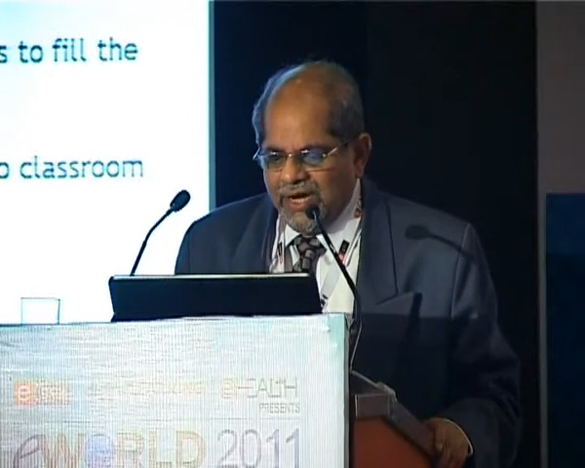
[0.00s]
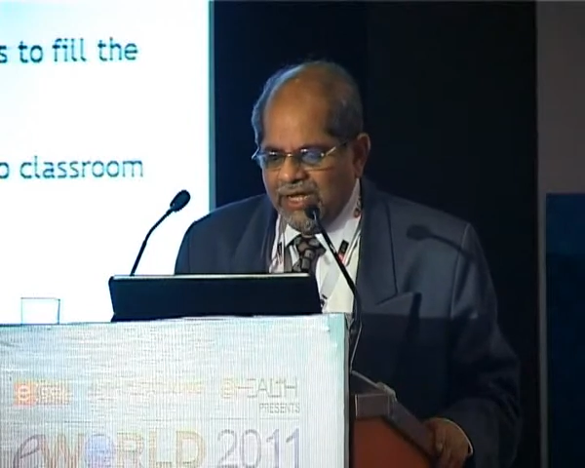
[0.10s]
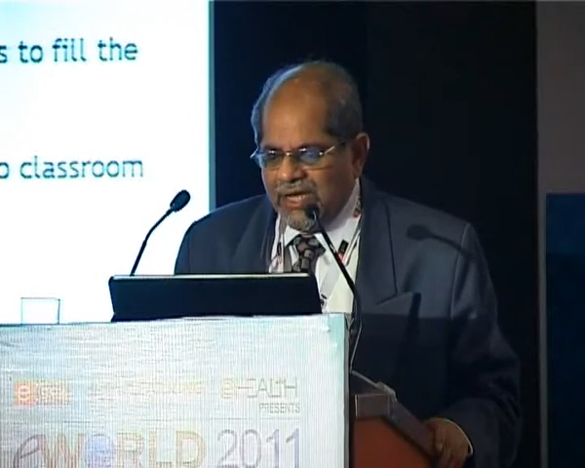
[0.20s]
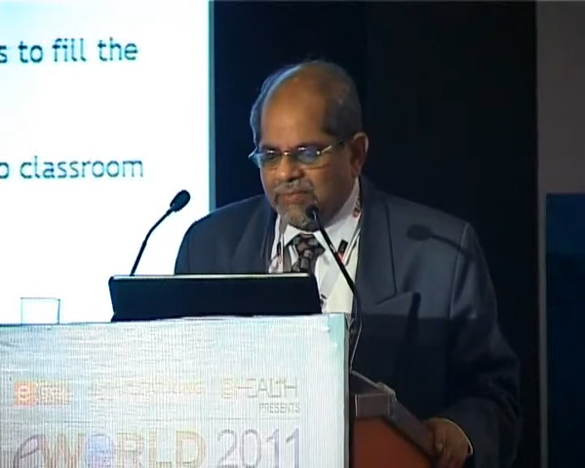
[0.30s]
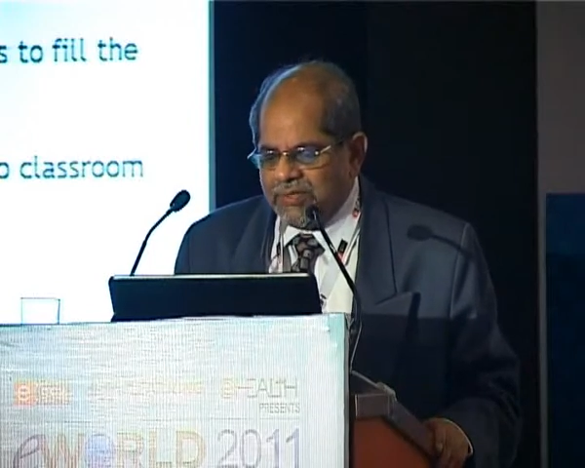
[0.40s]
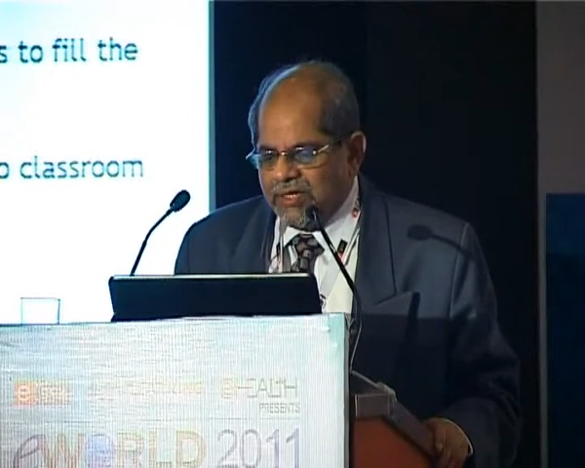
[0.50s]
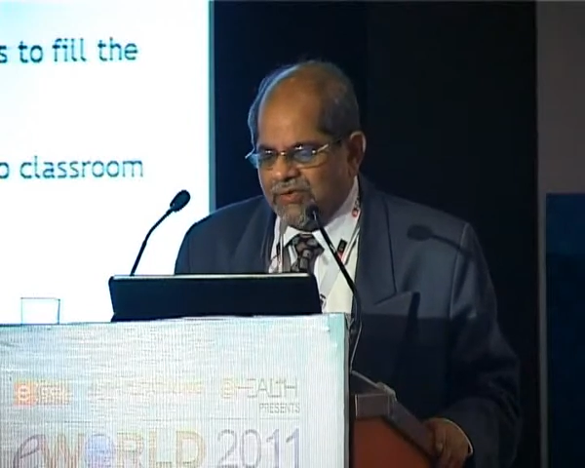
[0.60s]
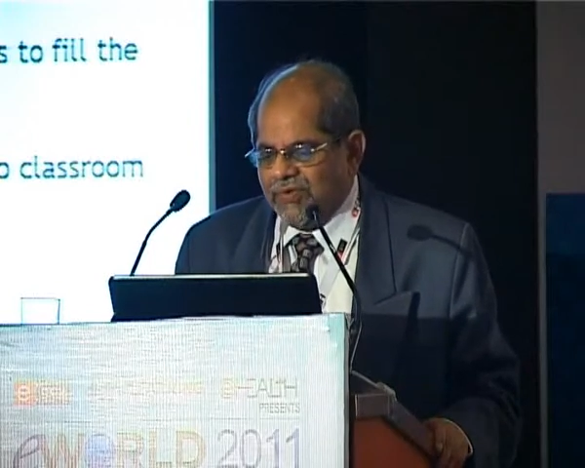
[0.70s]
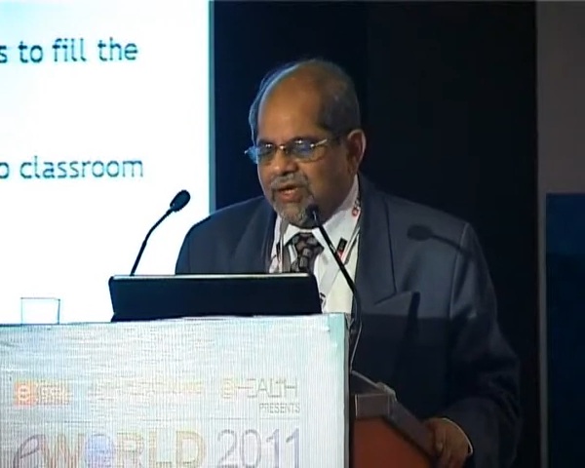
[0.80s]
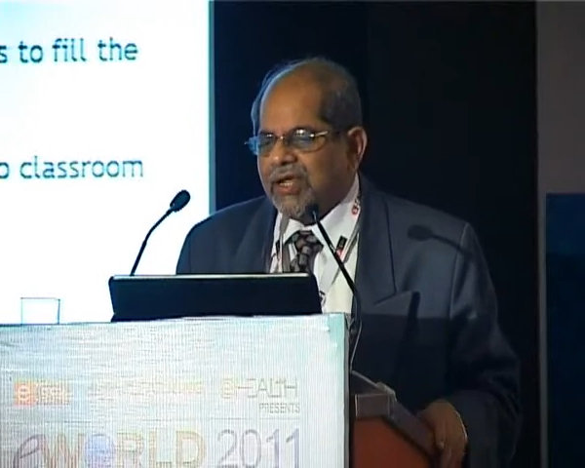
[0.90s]
handicapped
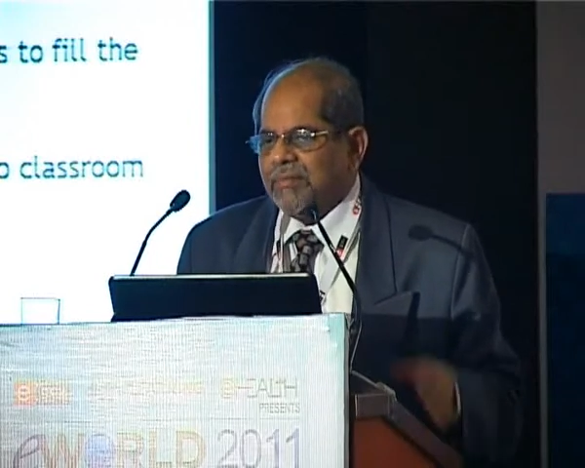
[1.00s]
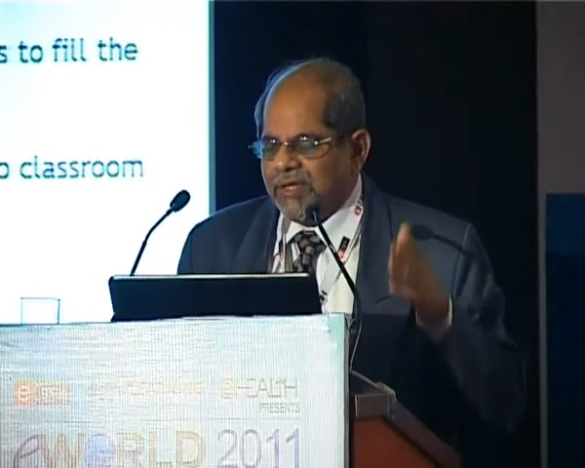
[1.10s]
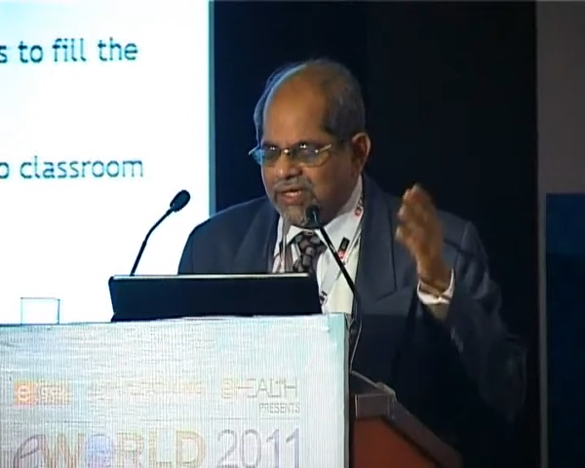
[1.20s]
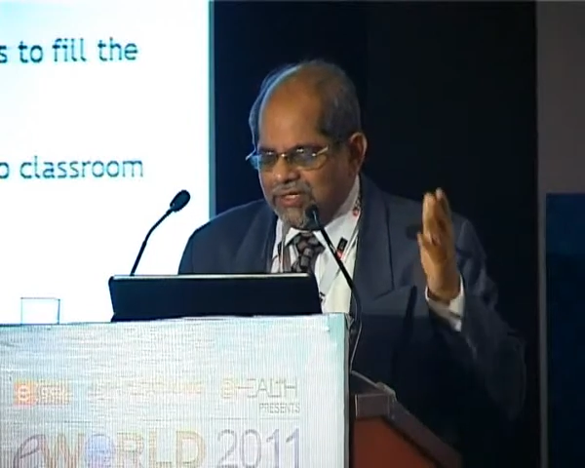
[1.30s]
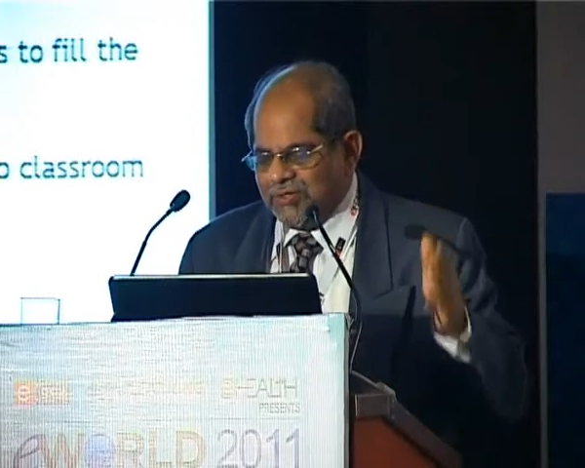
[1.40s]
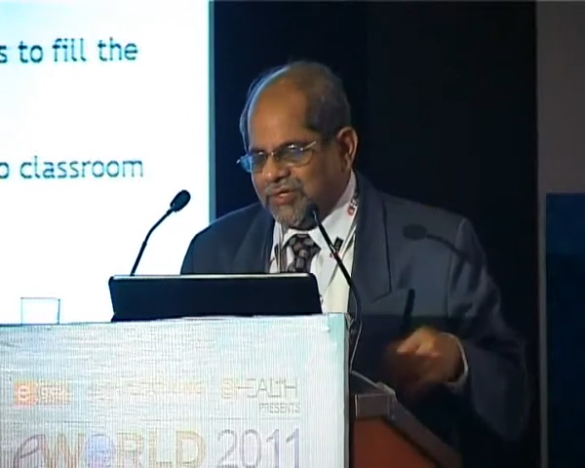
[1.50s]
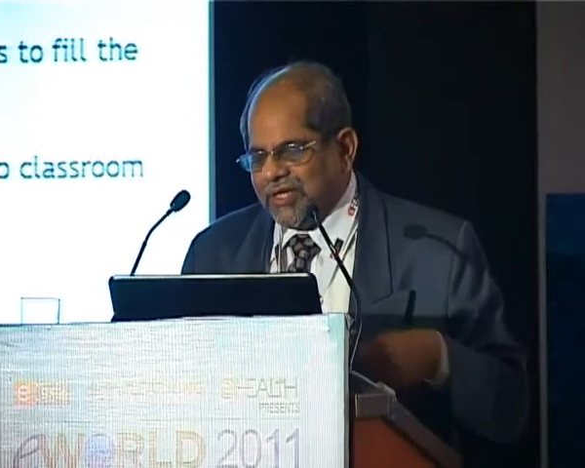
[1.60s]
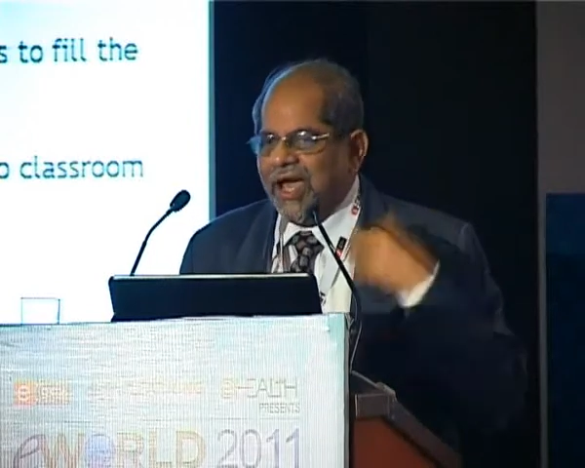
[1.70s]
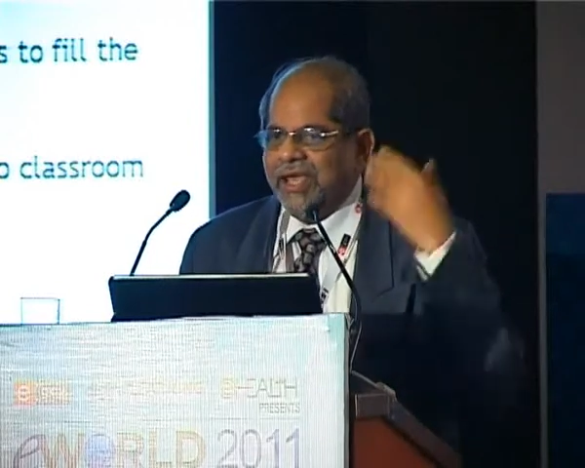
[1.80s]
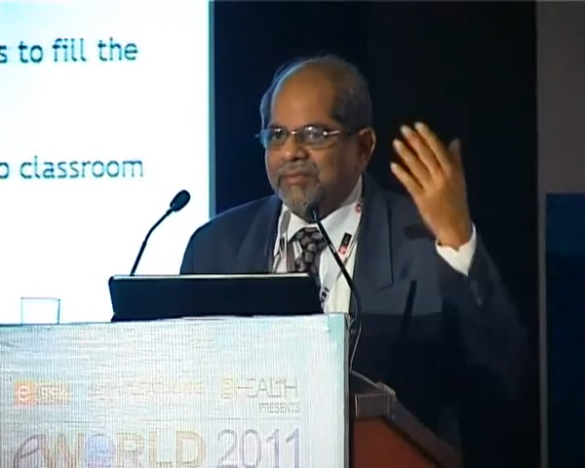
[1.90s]
certificate application on
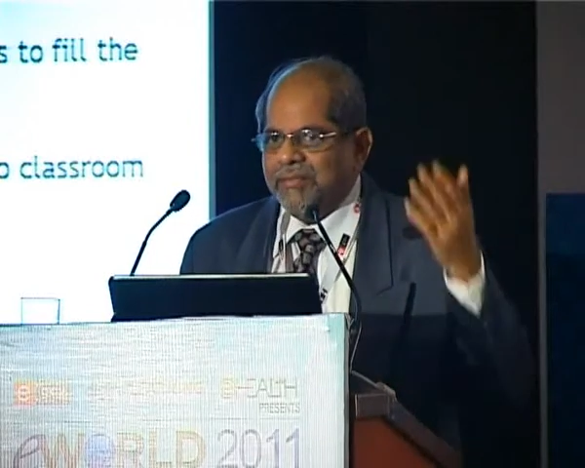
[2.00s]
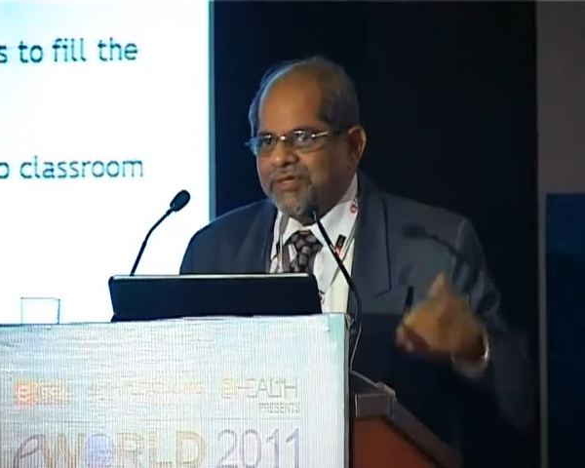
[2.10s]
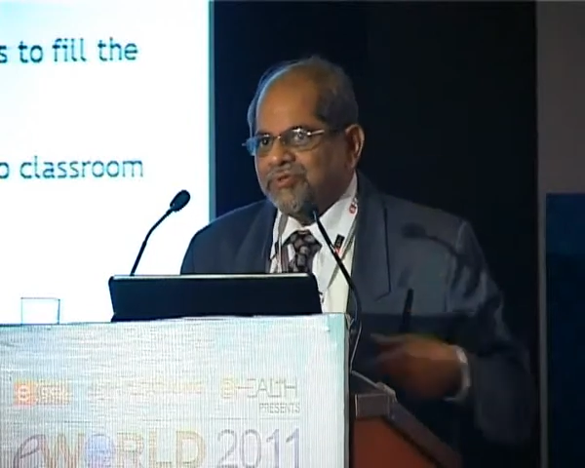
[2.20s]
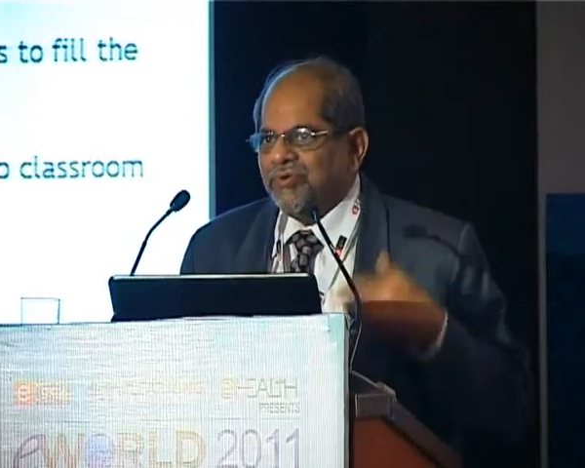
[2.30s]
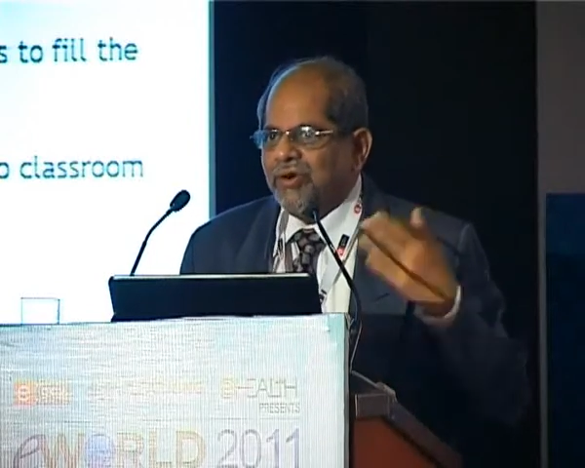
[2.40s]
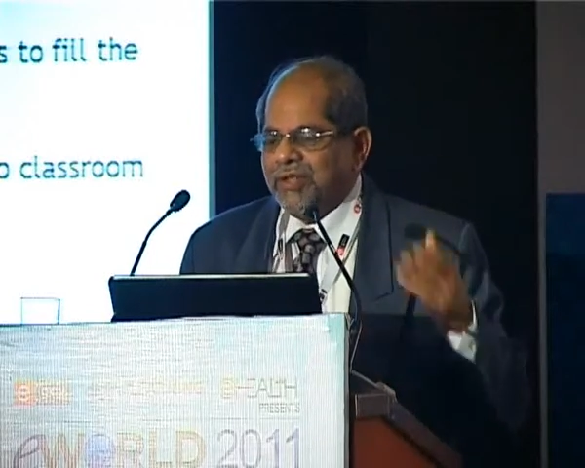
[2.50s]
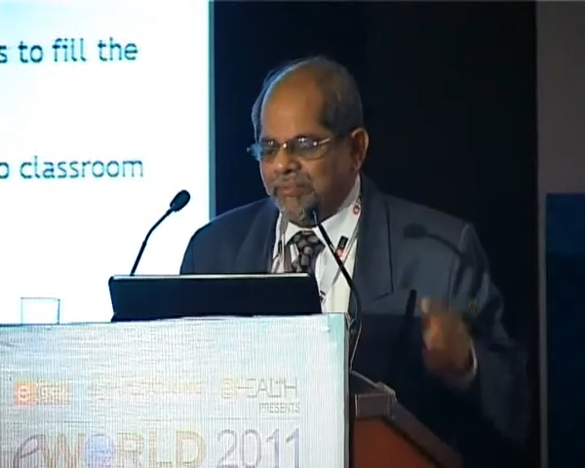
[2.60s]
time, and so on.